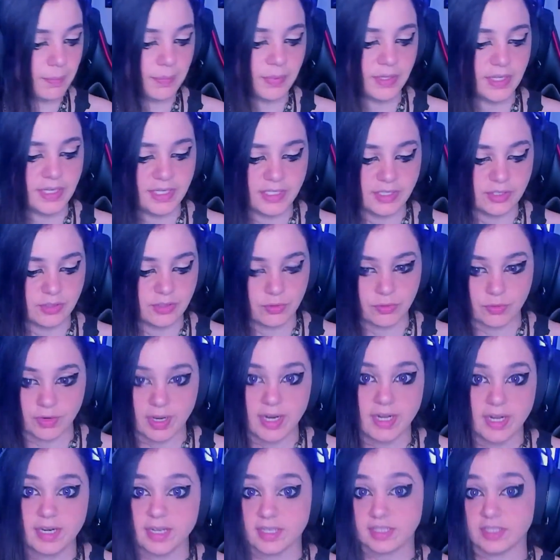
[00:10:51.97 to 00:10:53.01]
He's
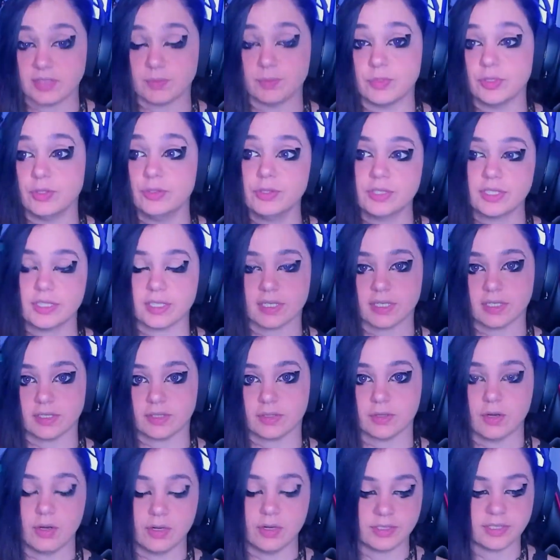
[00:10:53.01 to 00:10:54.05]
great. His music is
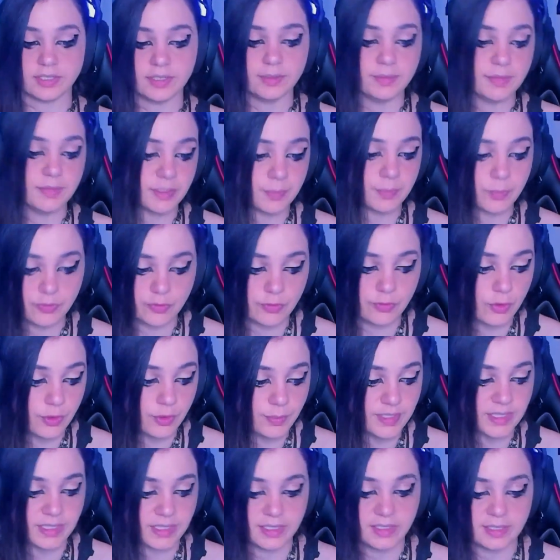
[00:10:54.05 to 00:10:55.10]
awesome. His
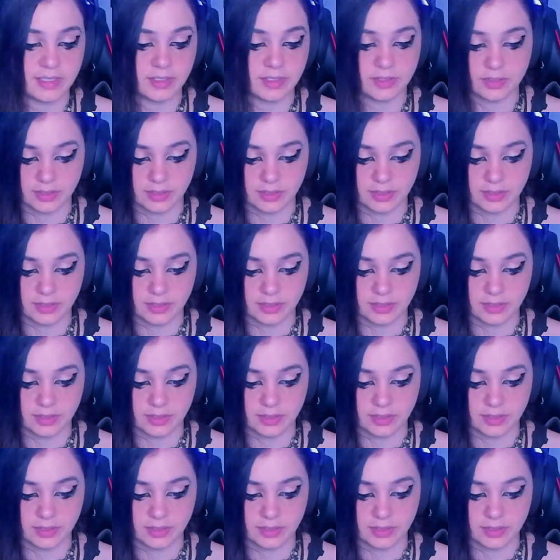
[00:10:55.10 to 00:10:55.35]
performance is